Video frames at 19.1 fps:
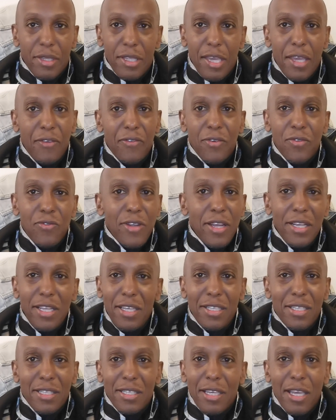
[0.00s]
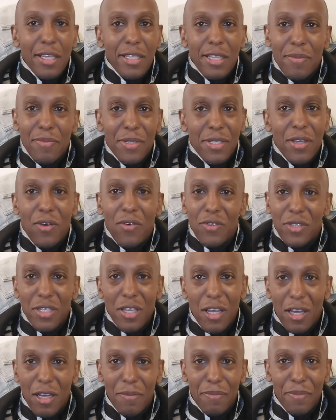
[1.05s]
they've already set themselves
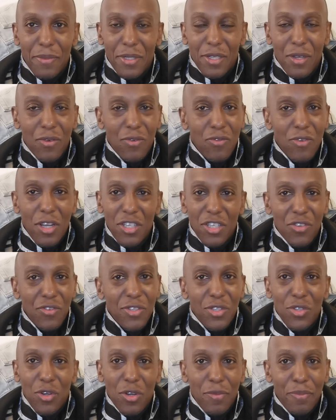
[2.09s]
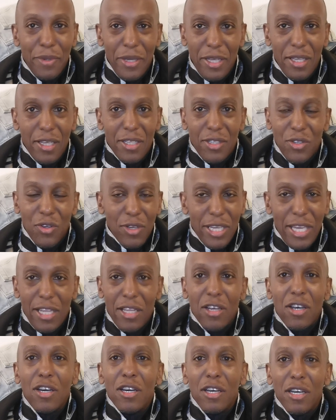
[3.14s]
up. So Russia is not
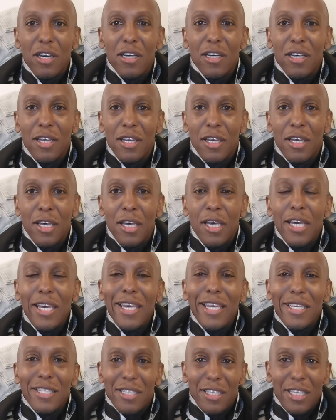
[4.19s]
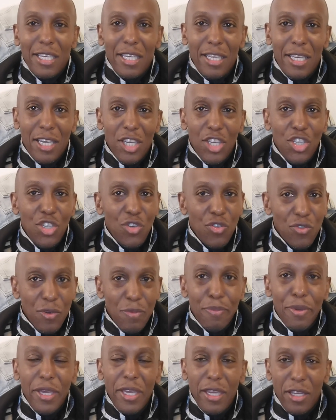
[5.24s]
getting hurt. It's the
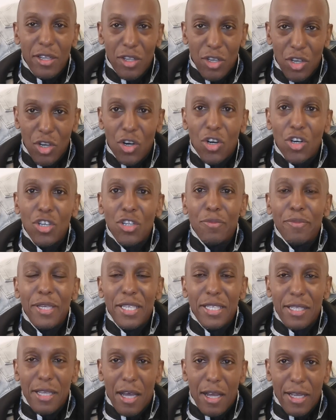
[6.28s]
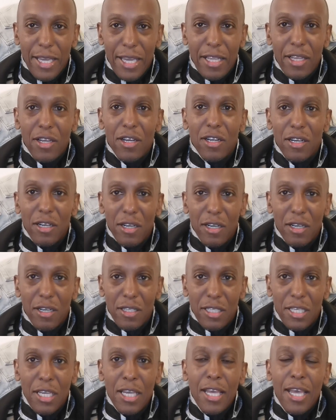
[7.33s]
European economies that are getting
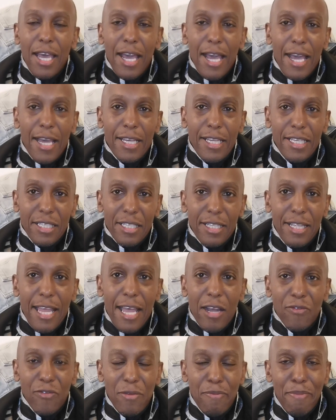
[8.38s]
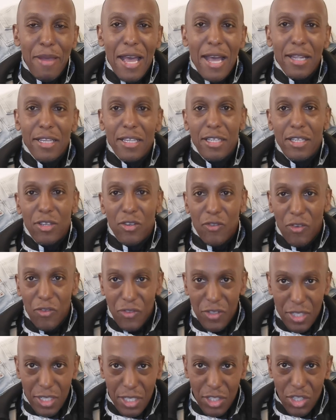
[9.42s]
hurt, and it's now rebounding
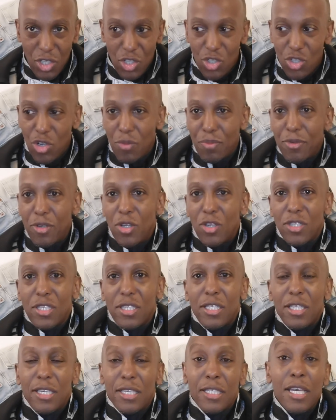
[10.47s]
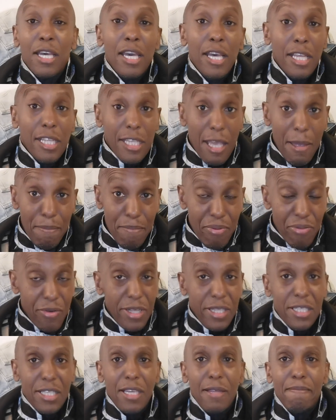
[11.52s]
obviously into job losses. They're
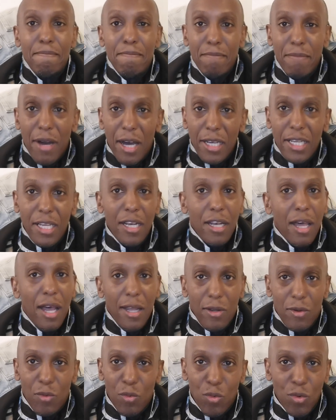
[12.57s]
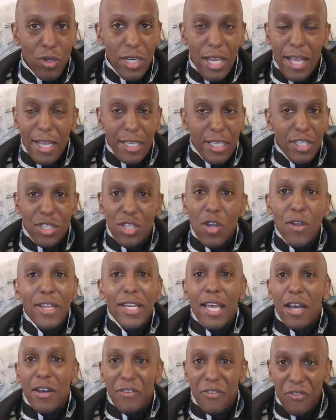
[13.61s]
printing money like it's
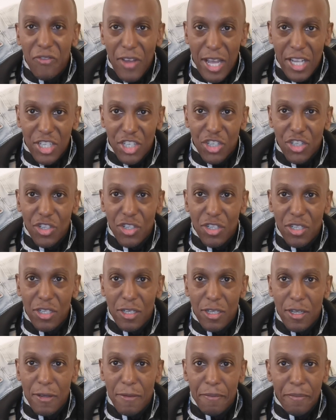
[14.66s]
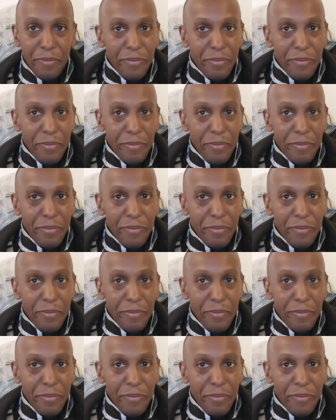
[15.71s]
going out of fashion.